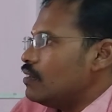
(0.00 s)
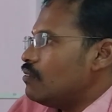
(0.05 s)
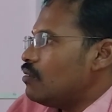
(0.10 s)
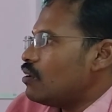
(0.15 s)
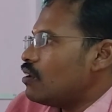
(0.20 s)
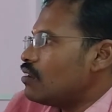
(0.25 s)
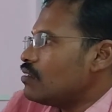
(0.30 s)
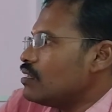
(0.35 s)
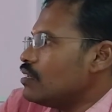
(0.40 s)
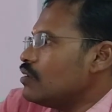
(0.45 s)

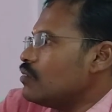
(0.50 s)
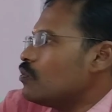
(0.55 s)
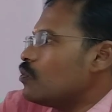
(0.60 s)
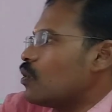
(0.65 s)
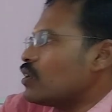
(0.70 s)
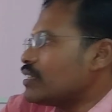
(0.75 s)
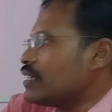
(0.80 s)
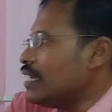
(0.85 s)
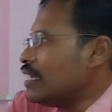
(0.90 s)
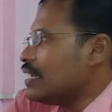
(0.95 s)
What are the
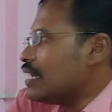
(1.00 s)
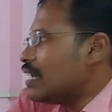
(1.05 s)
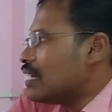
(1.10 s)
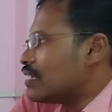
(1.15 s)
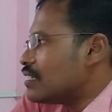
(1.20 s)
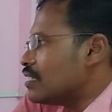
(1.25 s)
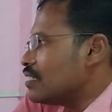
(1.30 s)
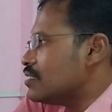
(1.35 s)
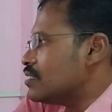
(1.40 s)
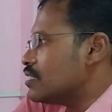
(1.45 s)
working
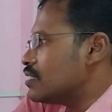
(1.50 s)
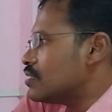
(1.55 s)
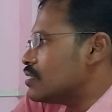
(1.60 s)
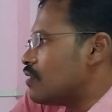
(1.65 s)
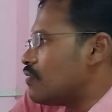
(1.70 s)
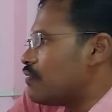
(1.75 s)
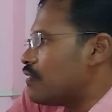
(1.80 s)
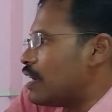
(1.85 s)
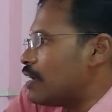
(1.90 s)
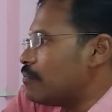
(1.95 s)
characteristics
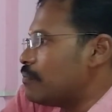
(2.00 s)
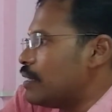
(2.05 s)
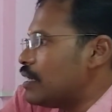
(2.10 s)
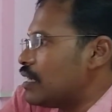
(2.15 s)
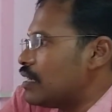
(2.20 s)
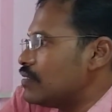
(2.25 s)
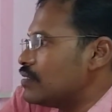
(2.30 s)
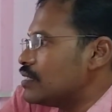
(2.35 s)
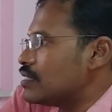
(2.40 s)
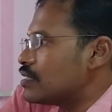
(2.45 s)
of flat belt
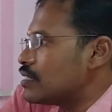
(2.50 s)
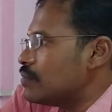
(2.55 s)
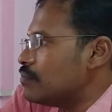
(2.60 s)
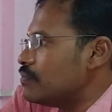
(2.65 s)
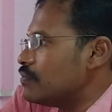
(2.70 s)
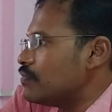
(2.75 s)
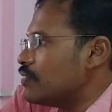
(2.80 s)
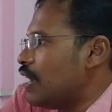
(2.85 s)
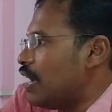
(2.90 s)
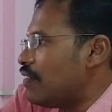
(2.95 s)
drive
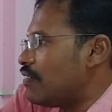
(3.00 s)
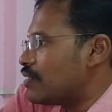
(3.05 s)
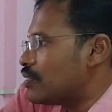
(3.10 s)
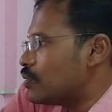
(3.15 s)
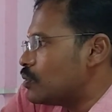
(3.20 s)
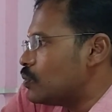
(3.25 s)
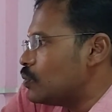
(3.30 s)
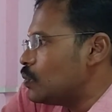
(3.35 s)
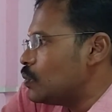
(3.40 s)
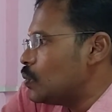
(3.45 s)
system? We have
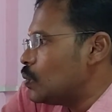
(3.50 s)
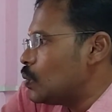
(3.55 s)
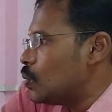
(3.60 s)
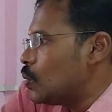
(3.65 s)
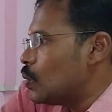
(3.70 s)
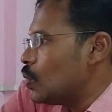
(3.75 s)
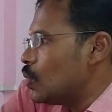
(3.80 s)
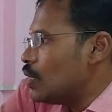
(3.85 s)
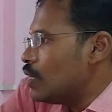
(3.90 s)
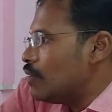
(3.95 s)
two
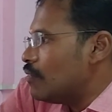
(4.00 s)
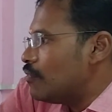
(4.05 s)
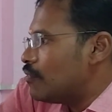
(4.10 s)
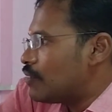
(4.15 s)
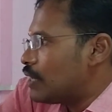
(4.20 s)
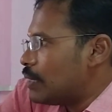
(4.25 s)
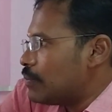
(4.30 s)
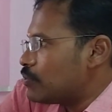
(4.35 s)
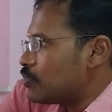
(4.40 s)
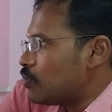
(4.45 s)

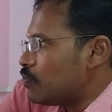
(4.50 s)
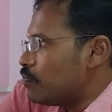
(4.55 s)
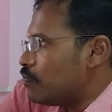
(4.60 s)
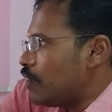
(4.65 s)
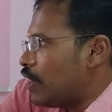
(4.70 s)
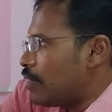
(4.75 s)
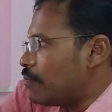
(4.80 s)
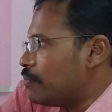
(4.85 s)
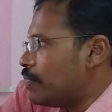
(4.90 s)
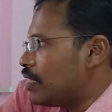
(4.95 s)
types of
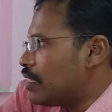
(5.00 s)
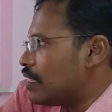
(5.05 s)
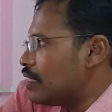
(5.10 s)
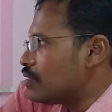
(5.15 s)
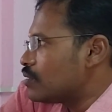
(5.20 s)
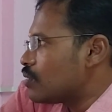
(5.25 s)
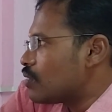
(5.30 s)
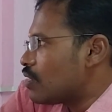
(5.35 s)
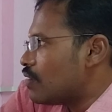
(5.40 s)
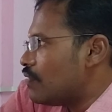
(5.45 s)
flat belt
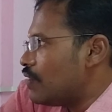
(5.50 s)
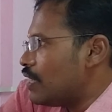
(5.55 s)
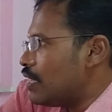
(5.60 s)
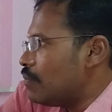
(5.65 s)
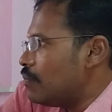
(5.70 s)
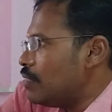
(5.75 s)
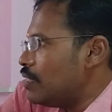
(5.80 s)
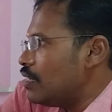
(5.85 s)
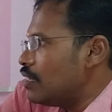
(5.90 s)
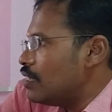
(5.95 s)
drives are
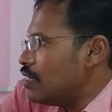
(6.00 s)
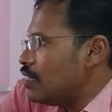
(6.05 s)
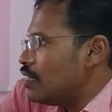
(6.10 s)
available.